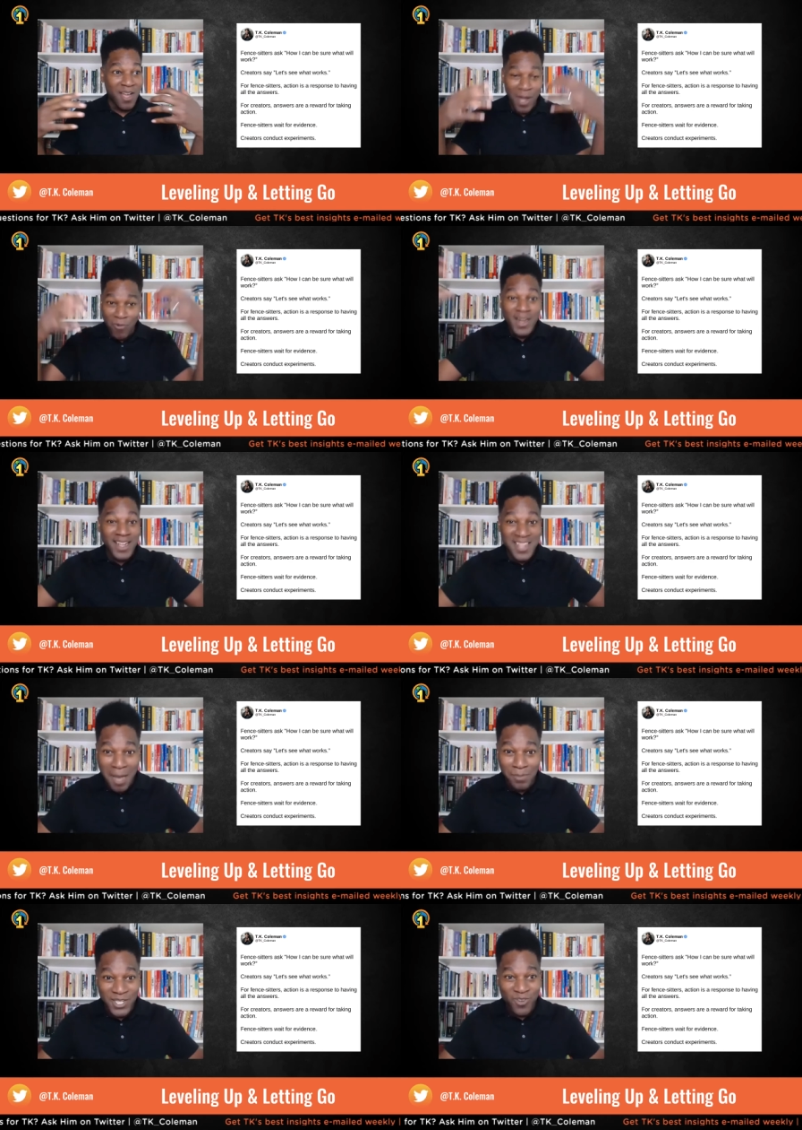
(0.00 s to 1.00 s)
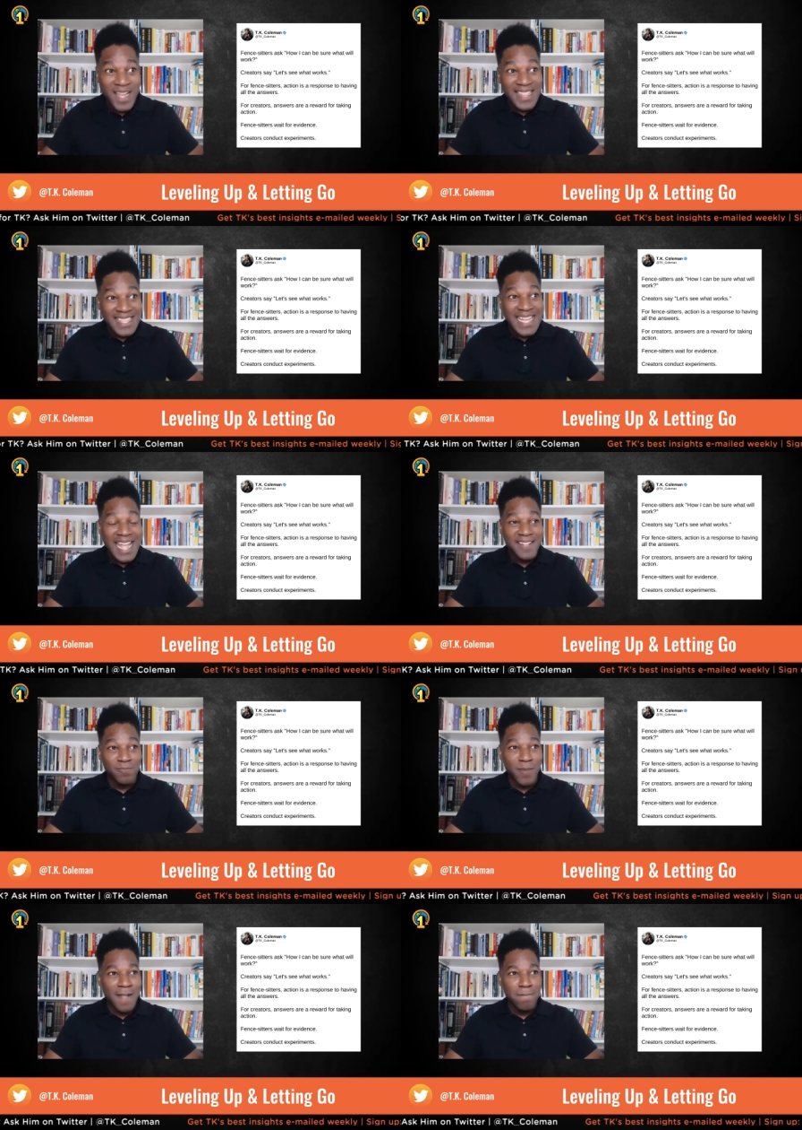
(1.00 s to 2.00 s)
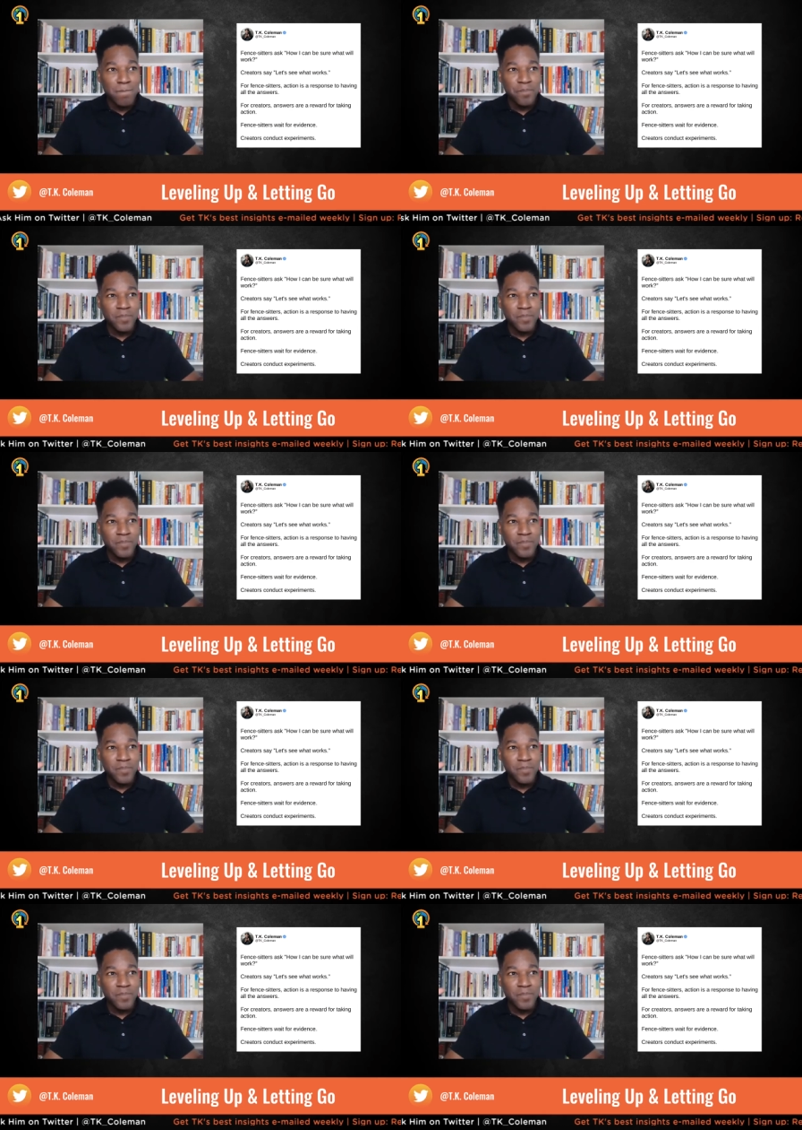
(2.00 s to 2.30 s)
I want to accomplish great things, but